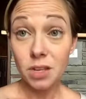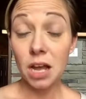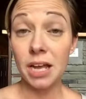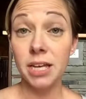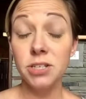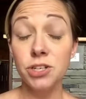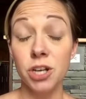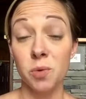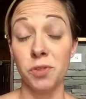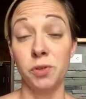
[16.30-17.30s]
I get to
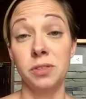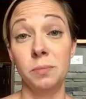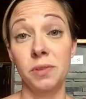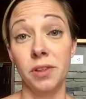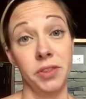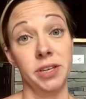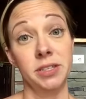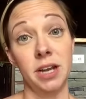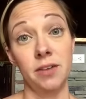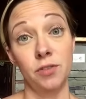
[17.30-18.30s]
share with you some of the things
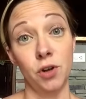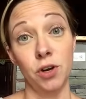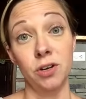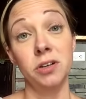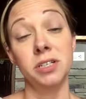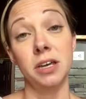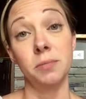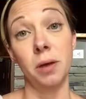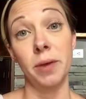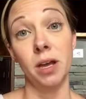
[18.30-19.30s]
that I've learned in
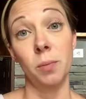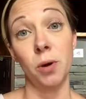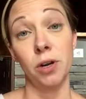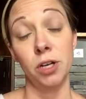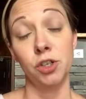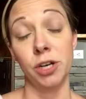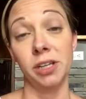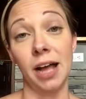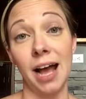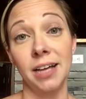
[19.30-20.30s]
my makeup artistry
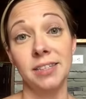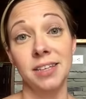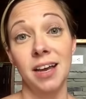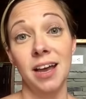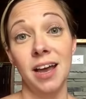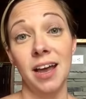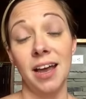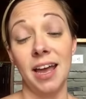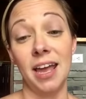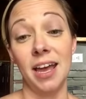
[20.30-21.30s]
class
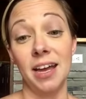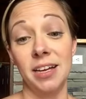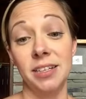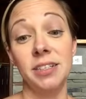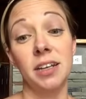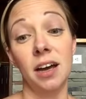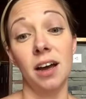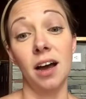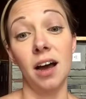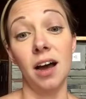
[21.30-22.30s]
and
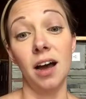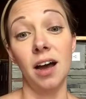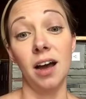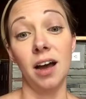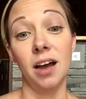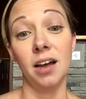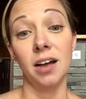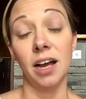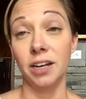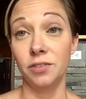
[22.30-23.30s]

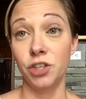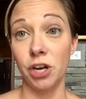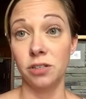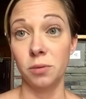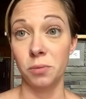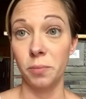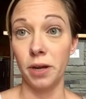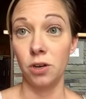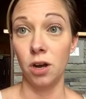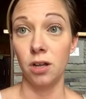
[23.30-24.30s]
kind of share some of my
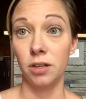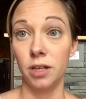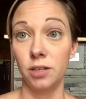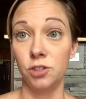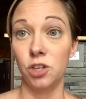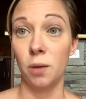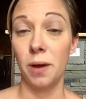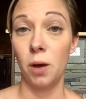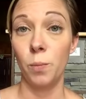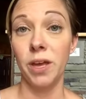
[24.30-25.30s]
knowledge
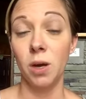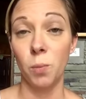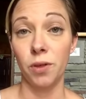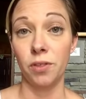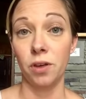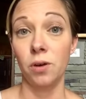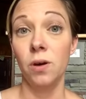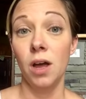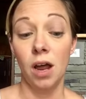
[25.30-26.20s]
about makeup with you